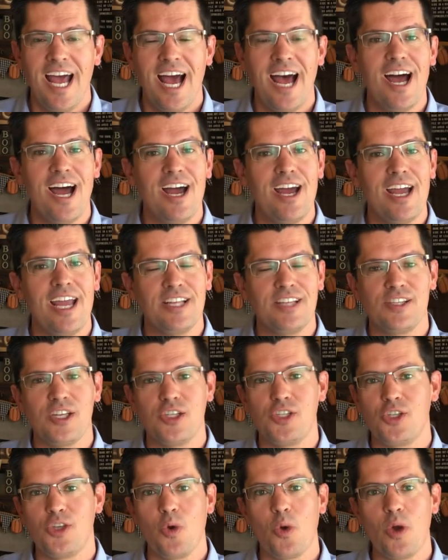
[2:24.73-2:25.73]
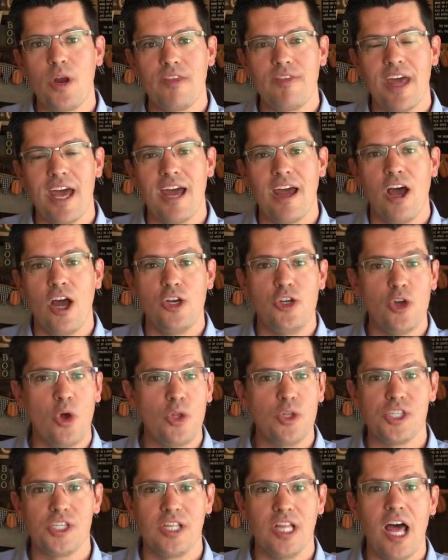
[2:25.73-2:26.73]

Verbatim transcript: uh, it's a story that adults